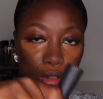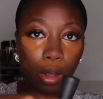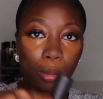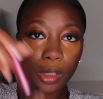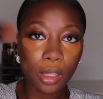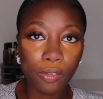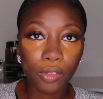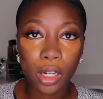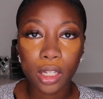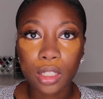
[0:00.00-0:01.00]
don't be
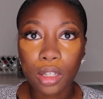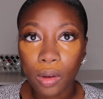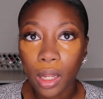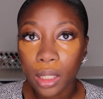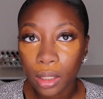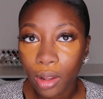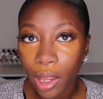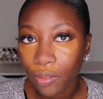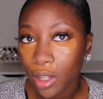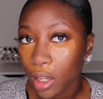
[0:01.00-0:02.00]
afraid to go a little
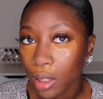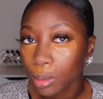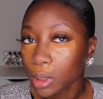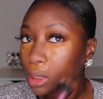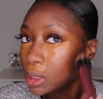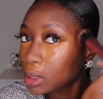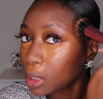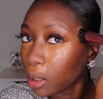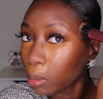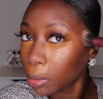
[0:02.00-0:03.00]
heavy-handed with this
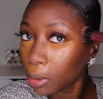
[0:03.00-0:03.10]
step.